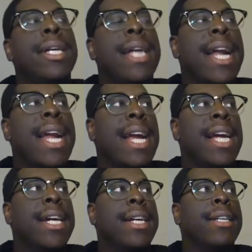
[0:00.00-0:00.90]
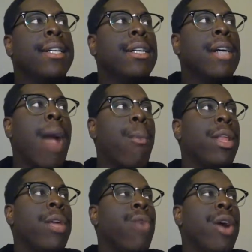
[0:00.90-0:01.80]
and I
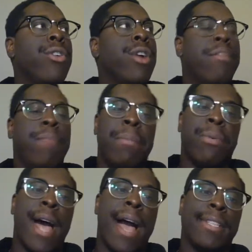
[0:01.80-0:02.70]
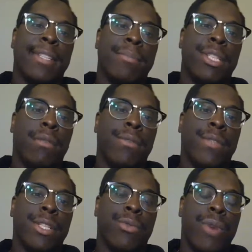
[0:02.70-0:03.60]
really wonder if people ask themselves
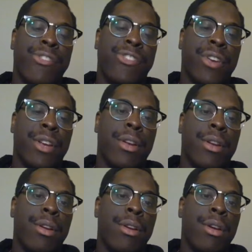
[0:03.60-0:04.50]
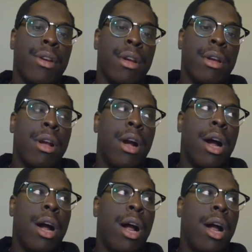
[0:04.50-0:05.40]
this question.
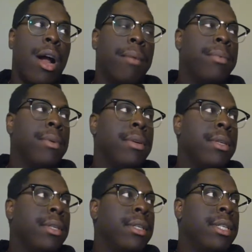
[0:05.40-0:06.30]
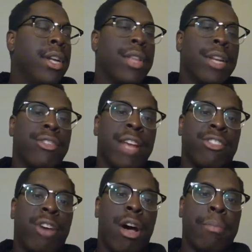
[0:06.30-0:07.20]
You know, there's that
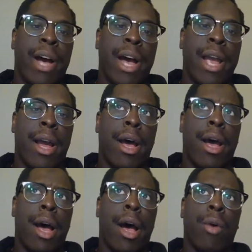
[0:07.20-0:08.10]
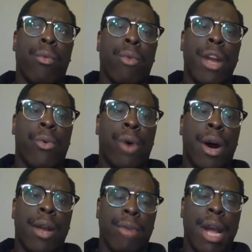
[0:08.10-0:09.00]
song by
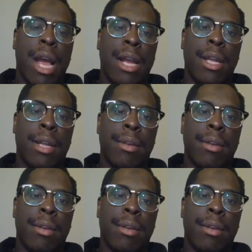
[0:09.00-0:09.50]
Raekwon, right?